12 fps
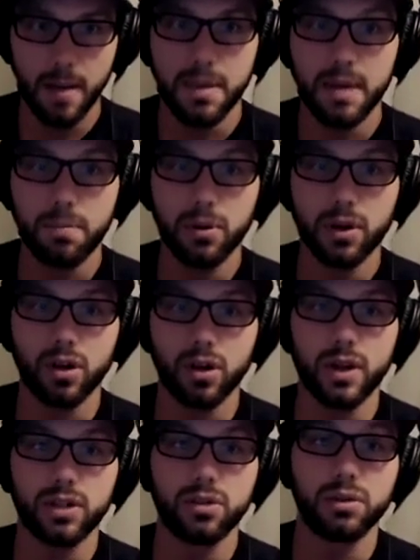people are
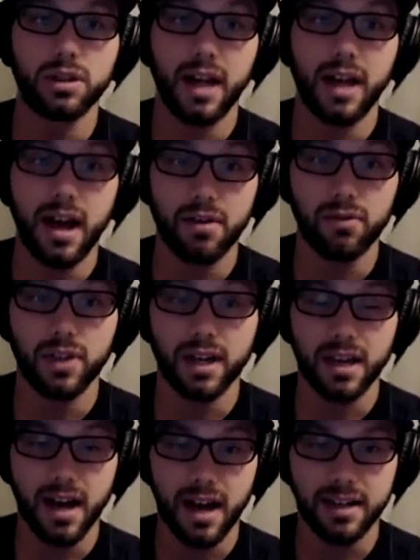going to love the
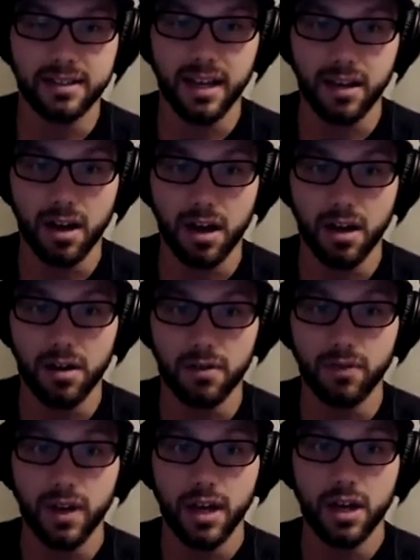content
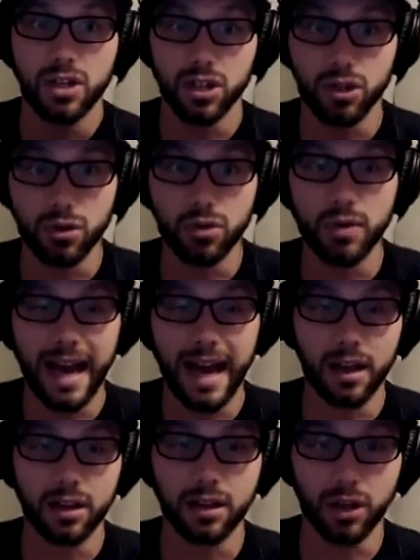of you
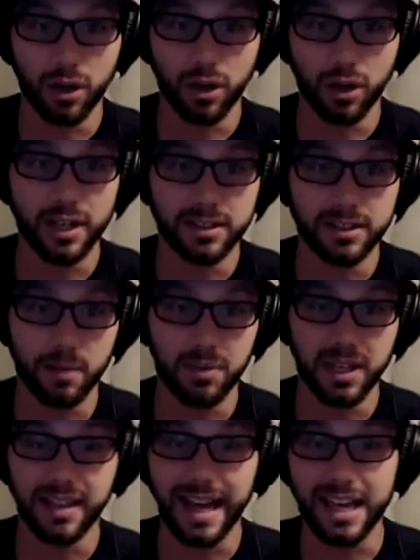learning
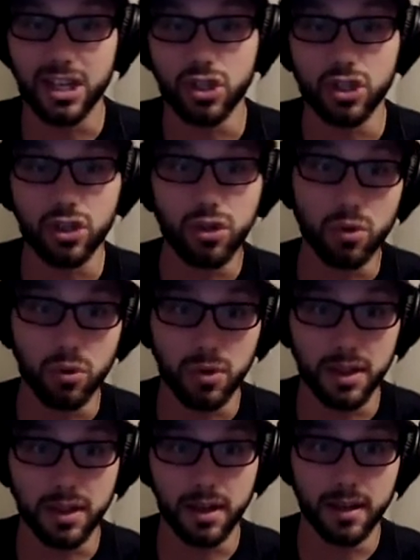something that you,
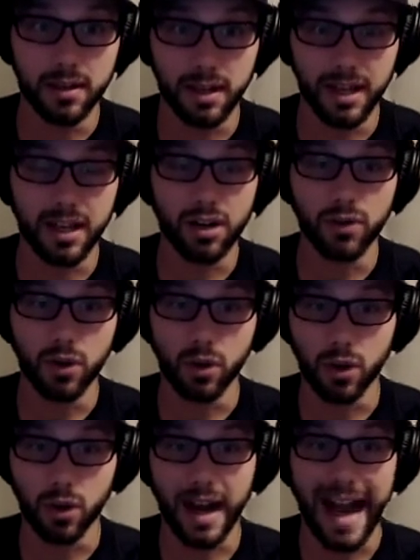the
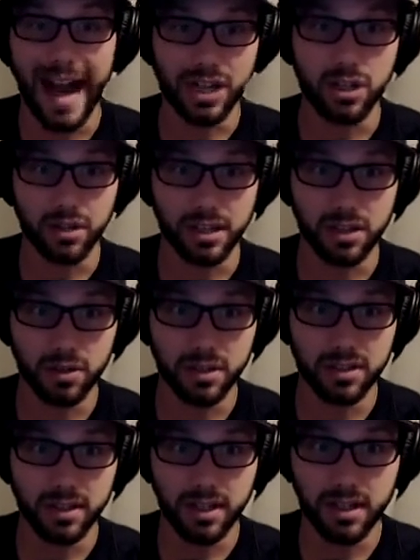interviewer, are actually
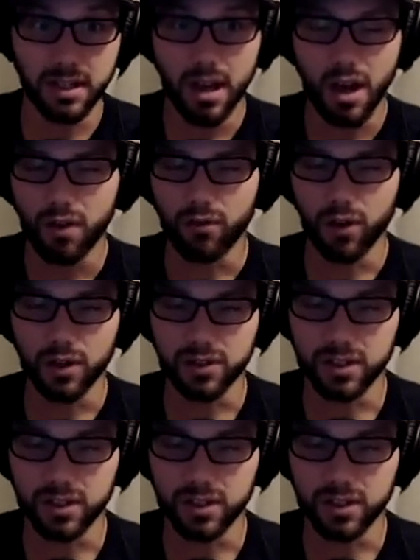interested in, versus